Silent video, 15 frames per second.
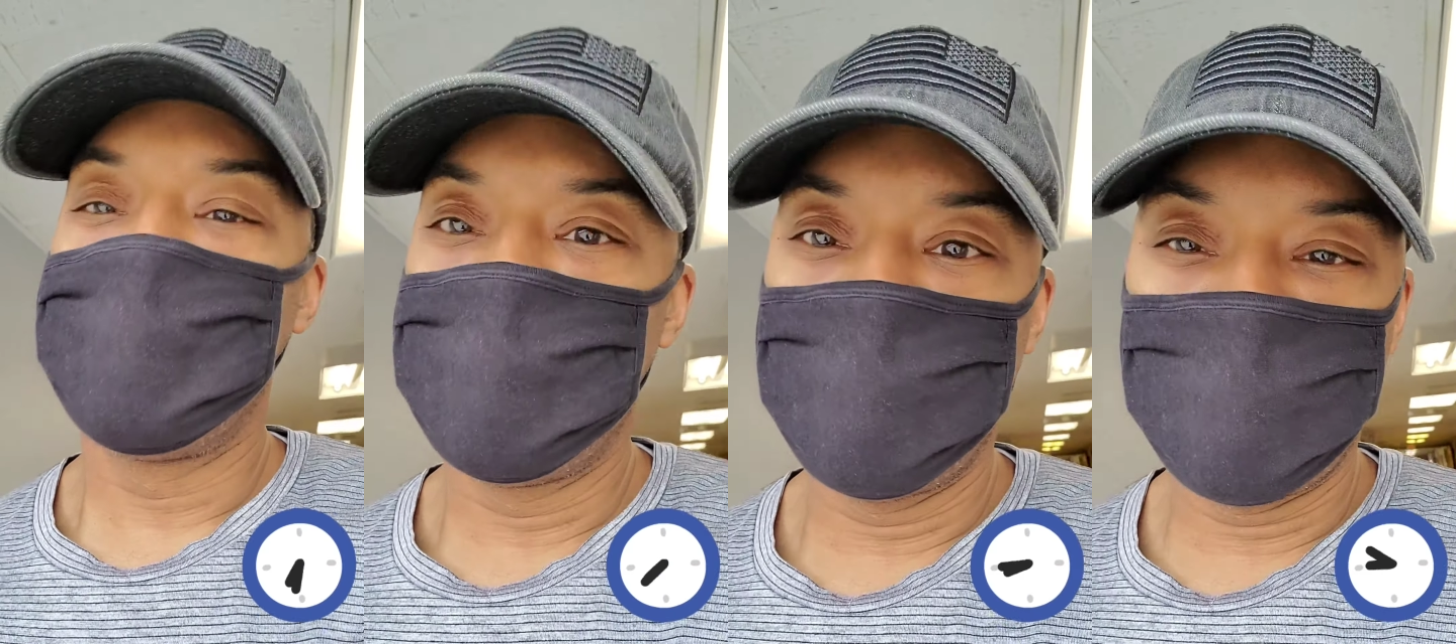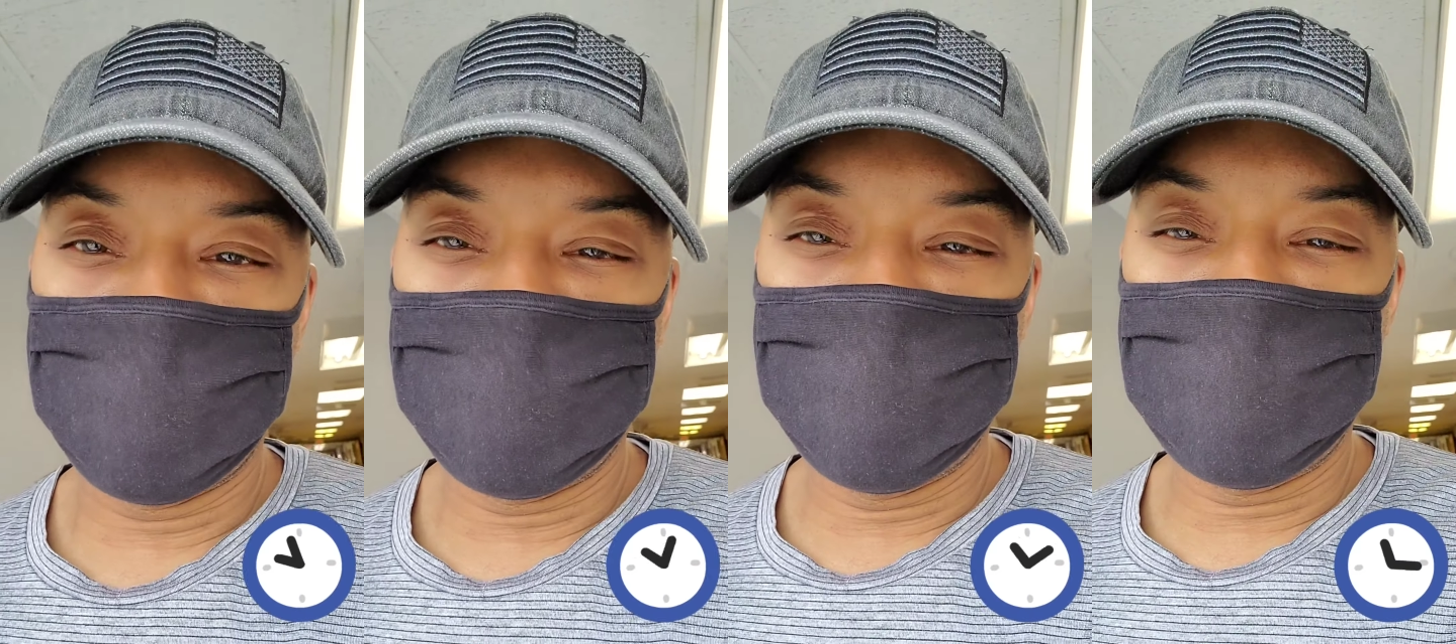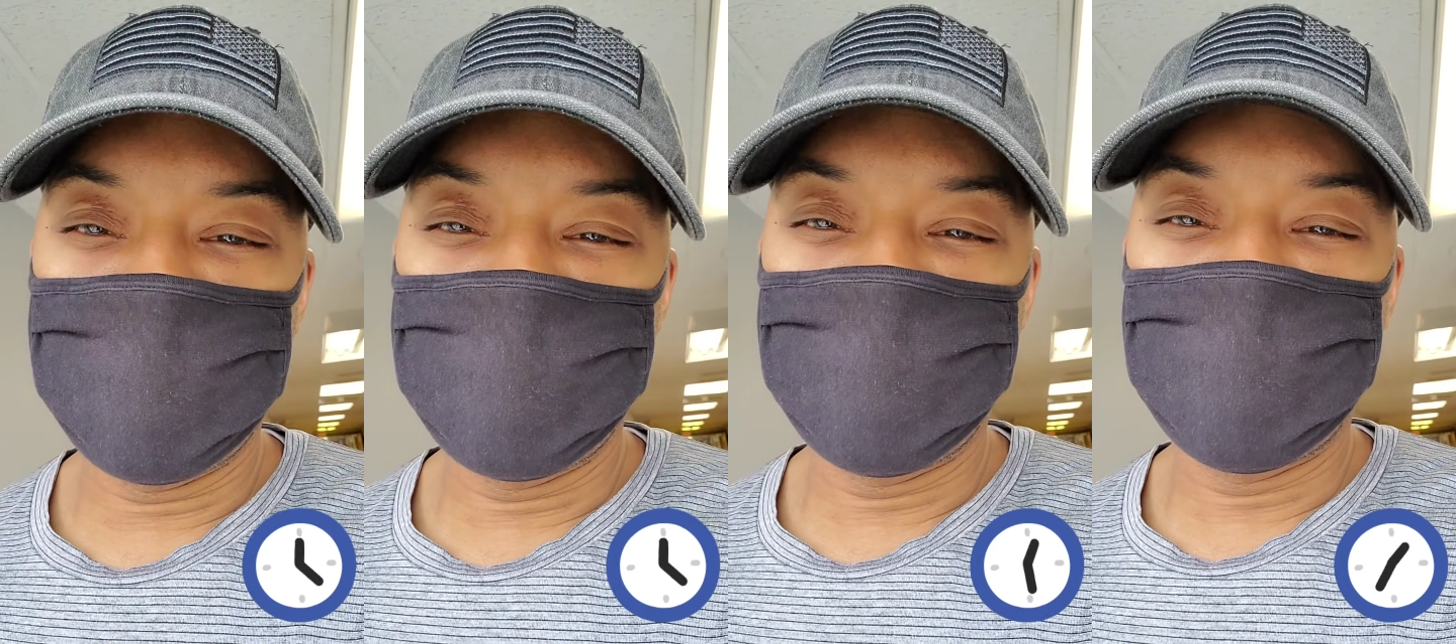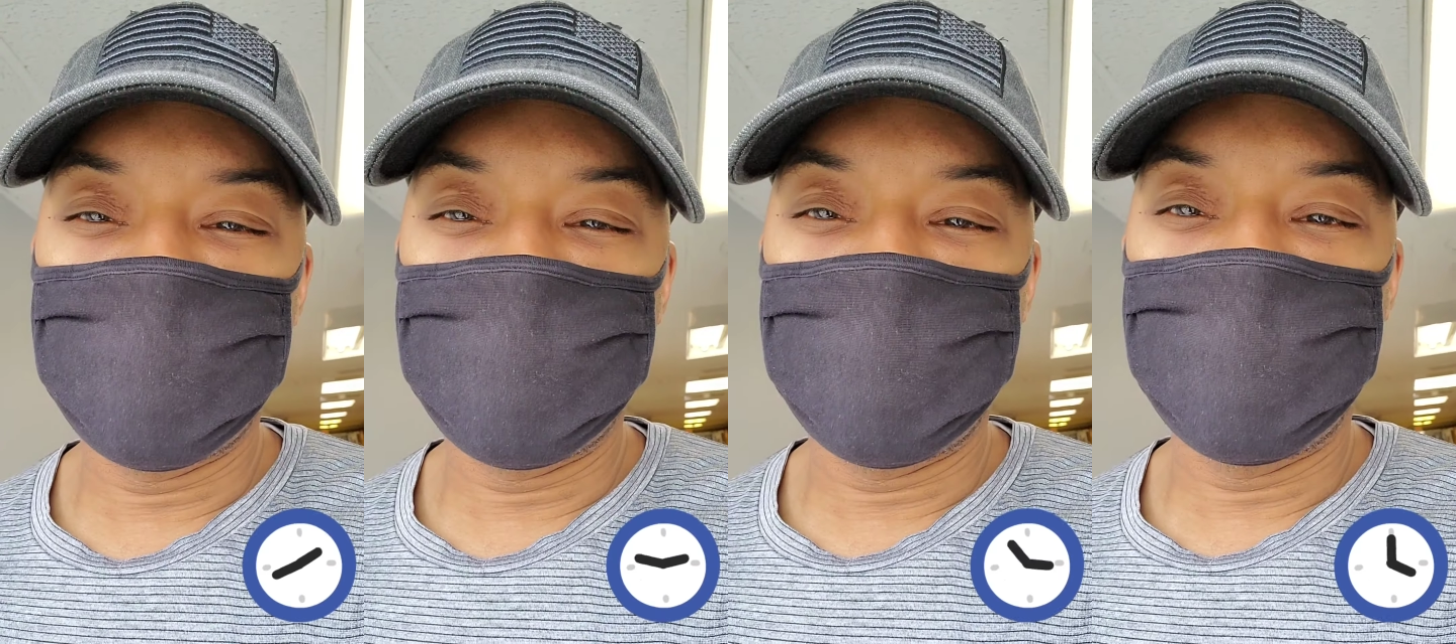but I'm not gonna
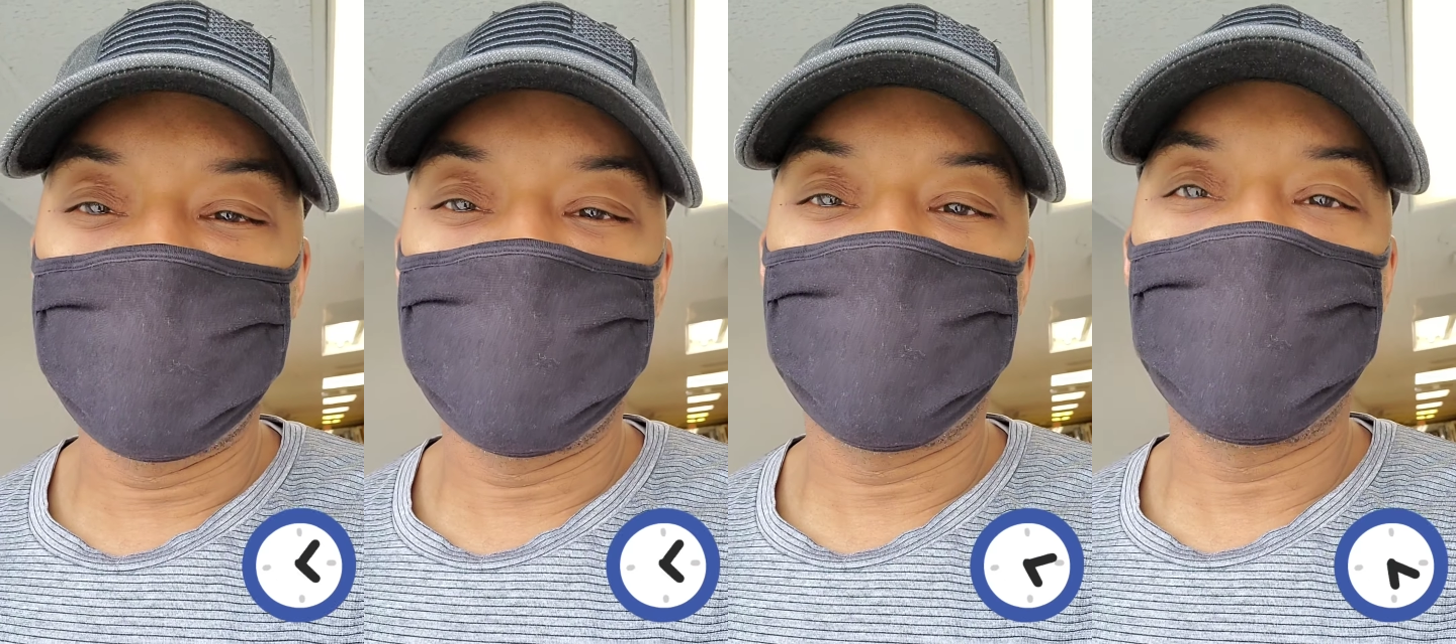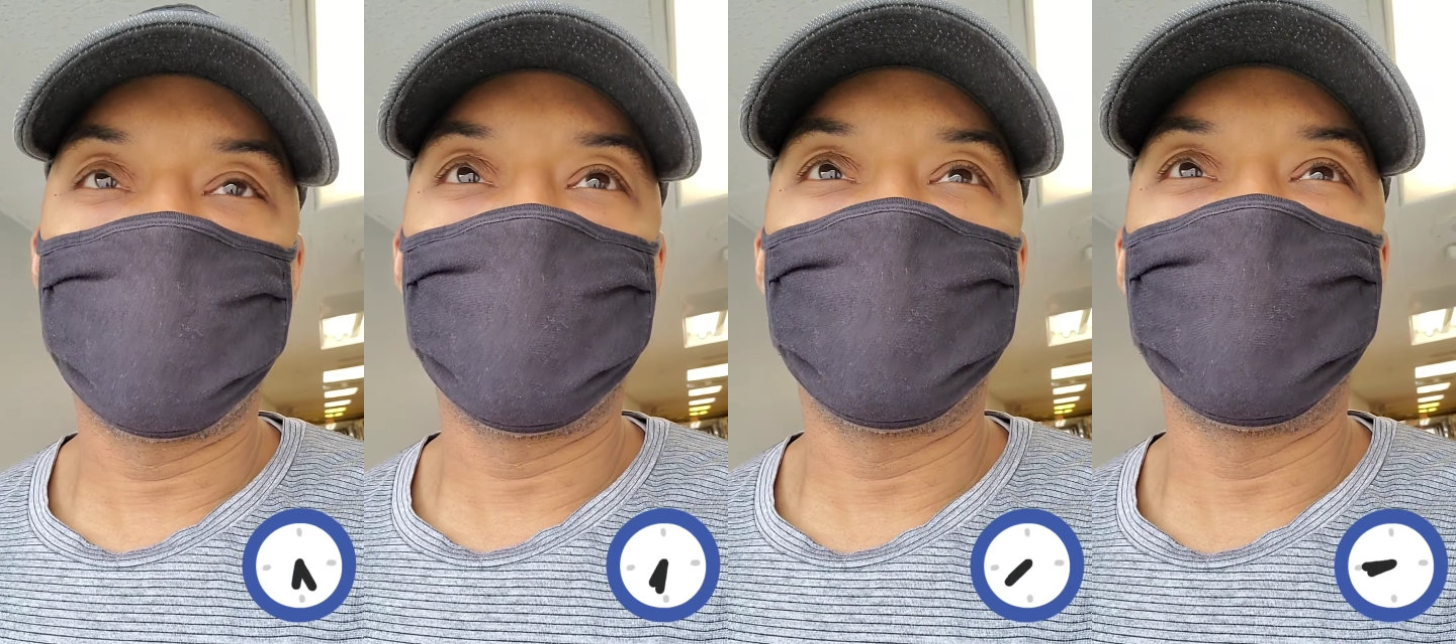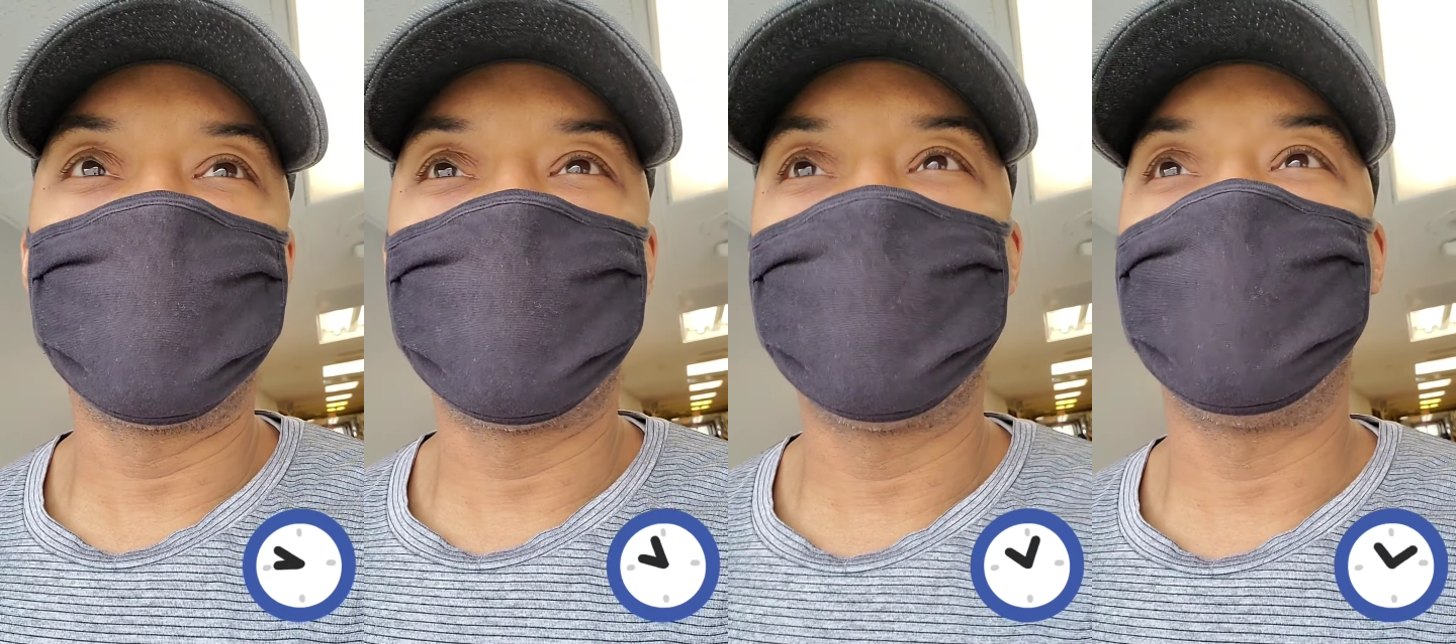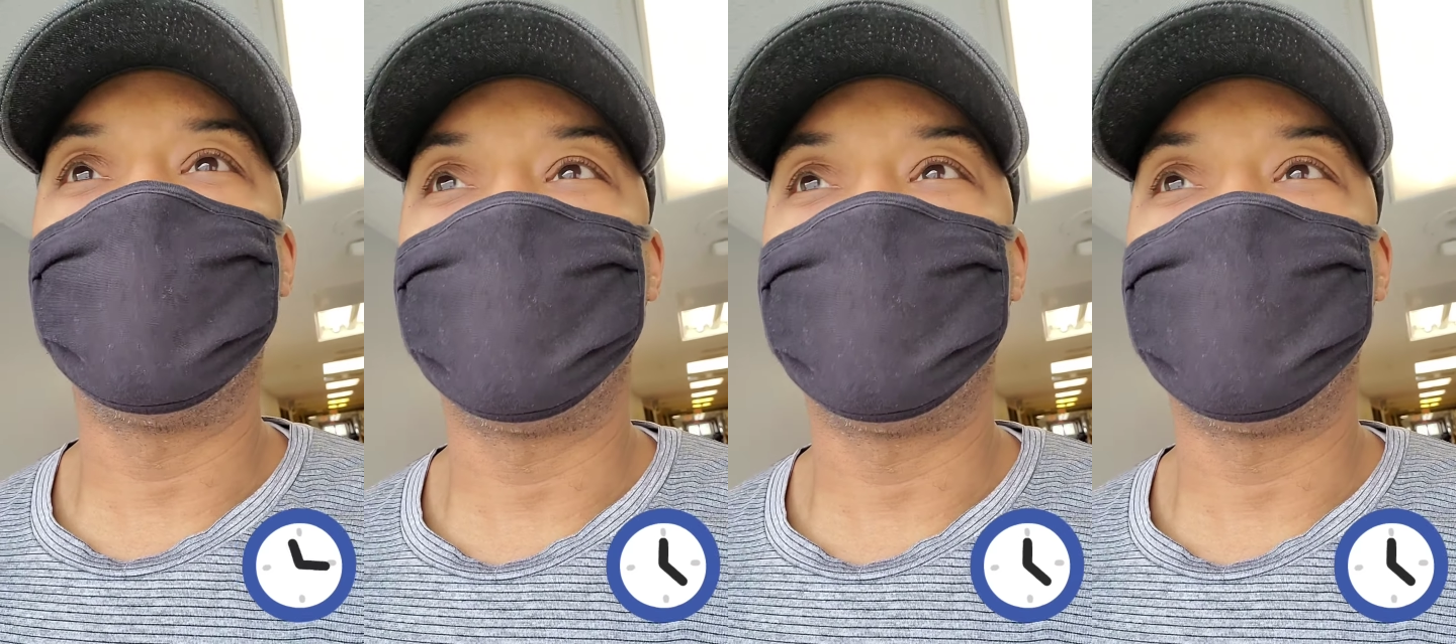take anything. I'm gonna see what